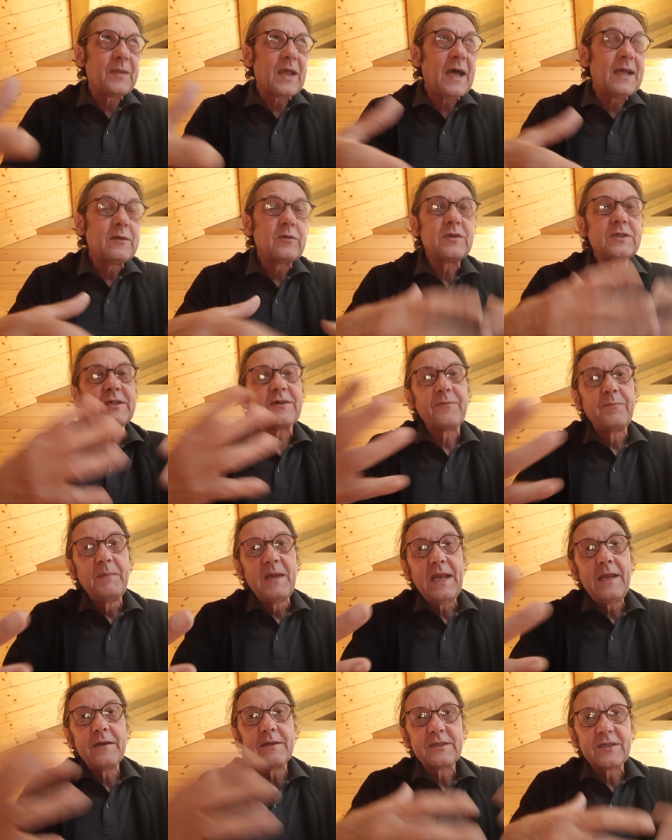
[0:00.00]
hundreds of
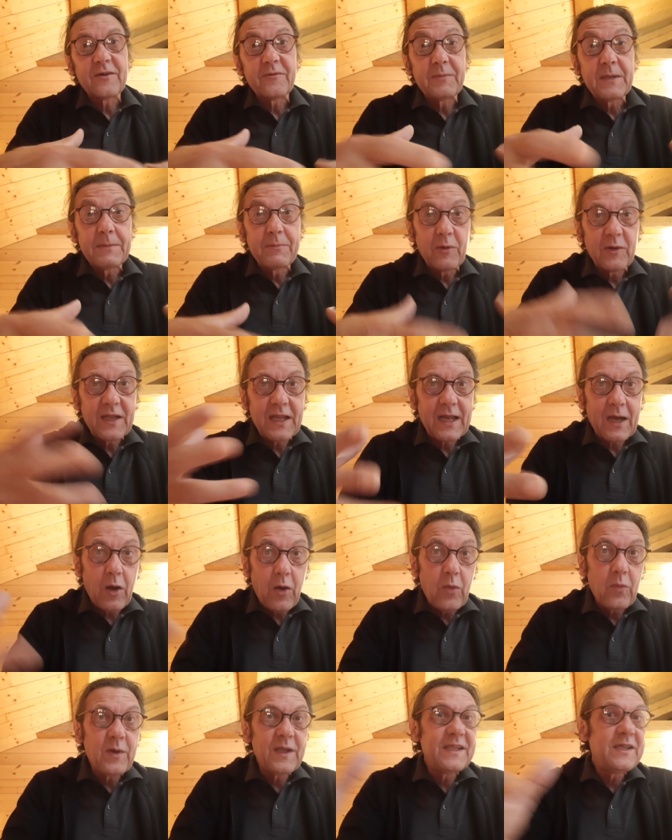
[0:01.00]
millions of people that are
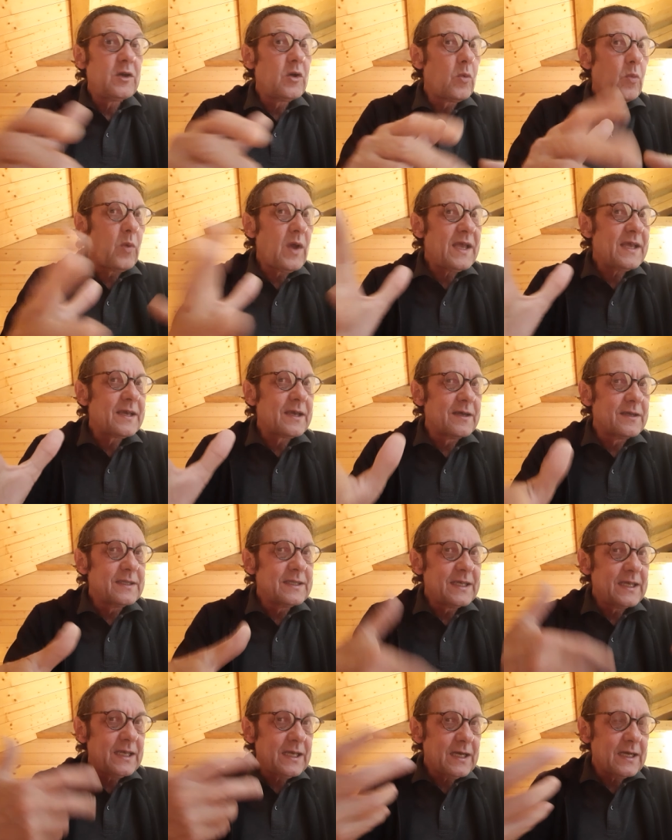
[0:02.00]
already awakened
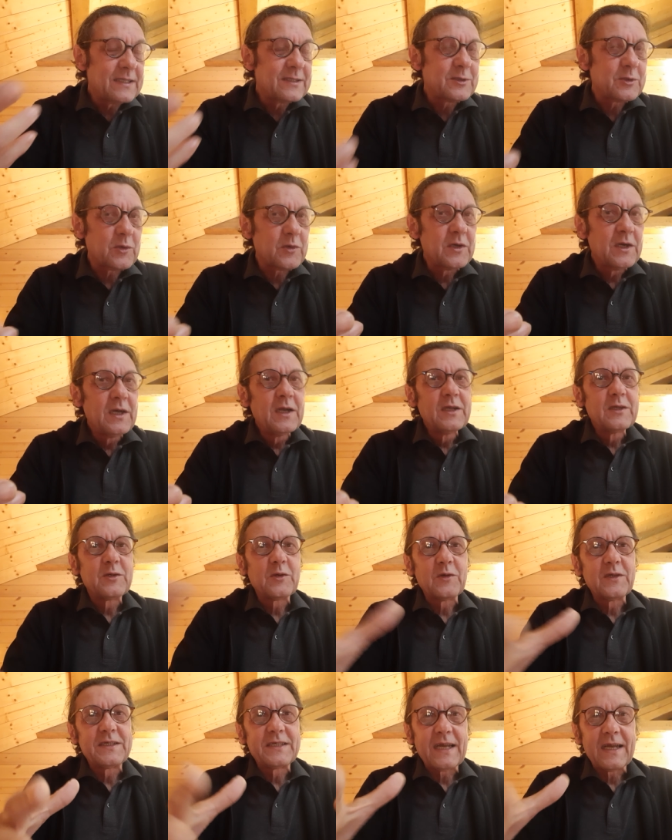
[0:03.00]
here and so
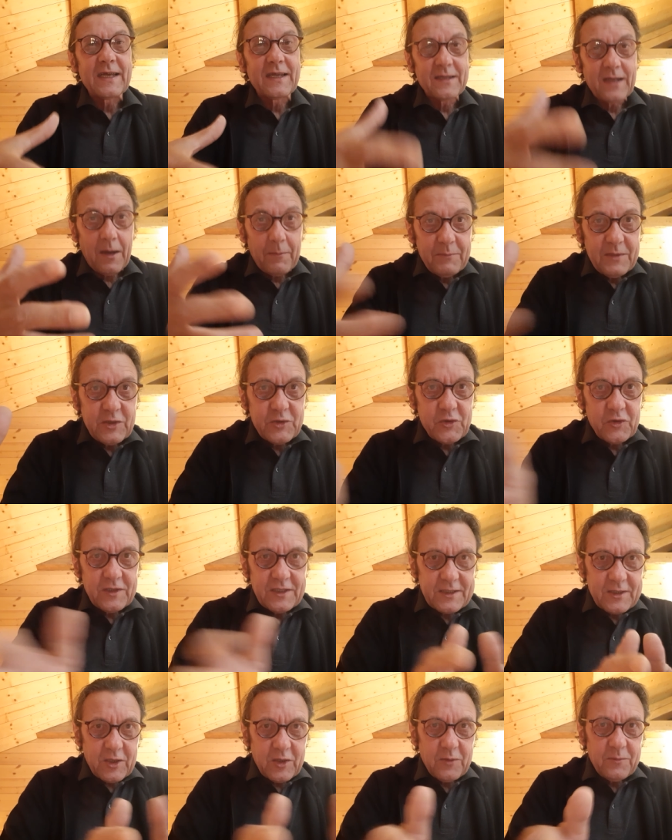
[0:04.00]
so it's like our mission
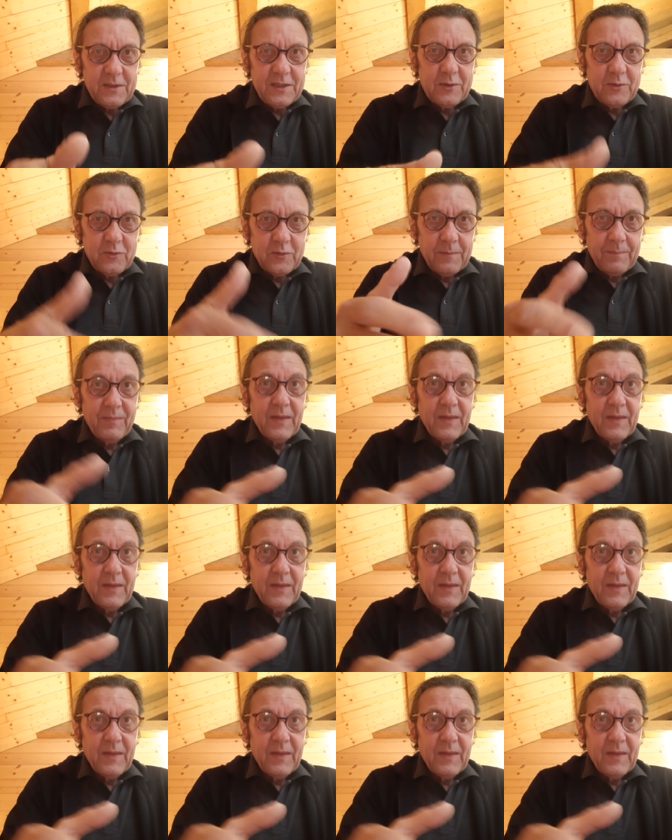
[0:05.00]
is going to be to